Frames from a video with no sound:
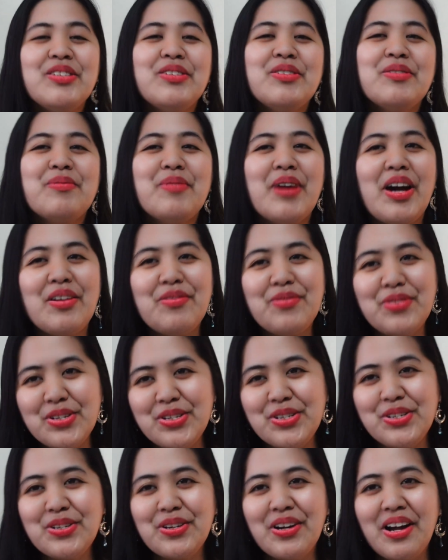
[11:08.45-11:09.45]
to my
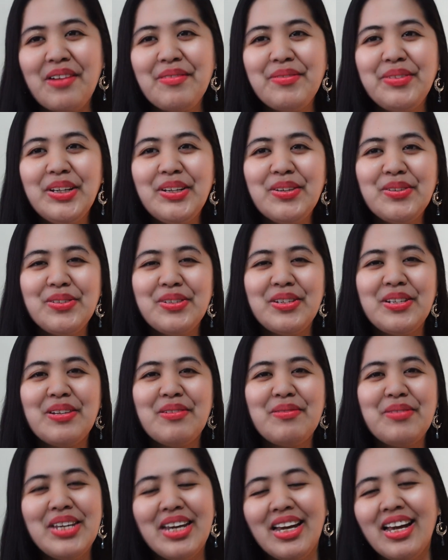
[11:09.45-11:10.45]
future amigos and
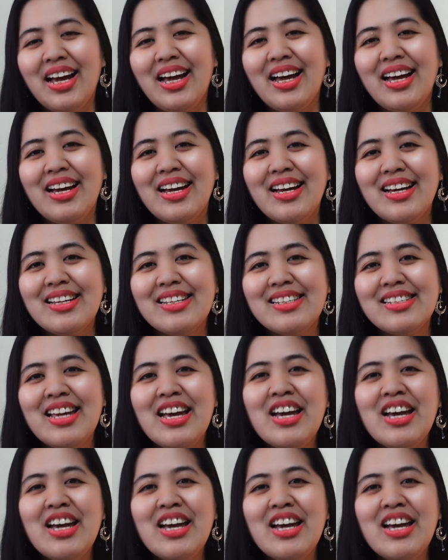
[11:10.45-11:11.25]
amigas.